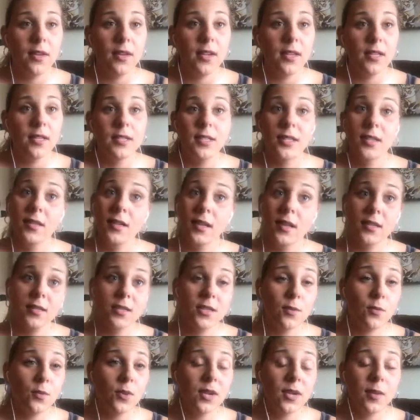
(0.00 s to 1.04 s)
It's a
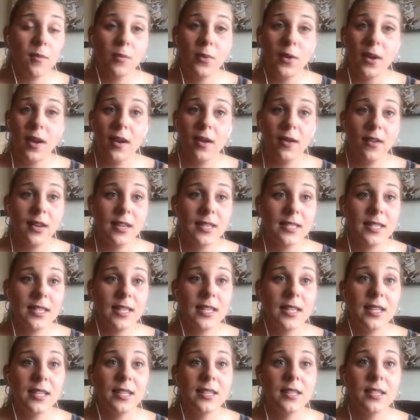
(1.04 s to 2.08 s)
constant work in progress.
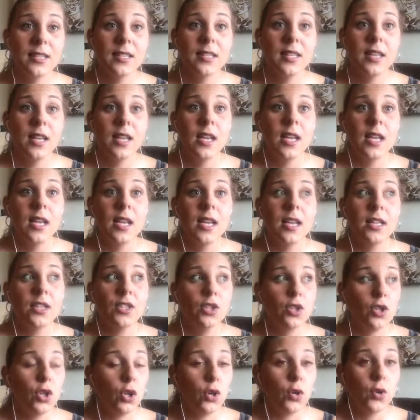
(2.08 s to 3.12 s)

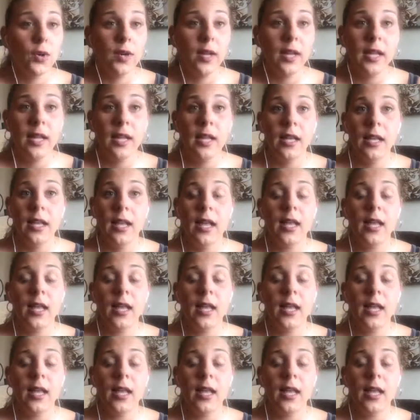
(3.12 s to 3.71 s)
It's learning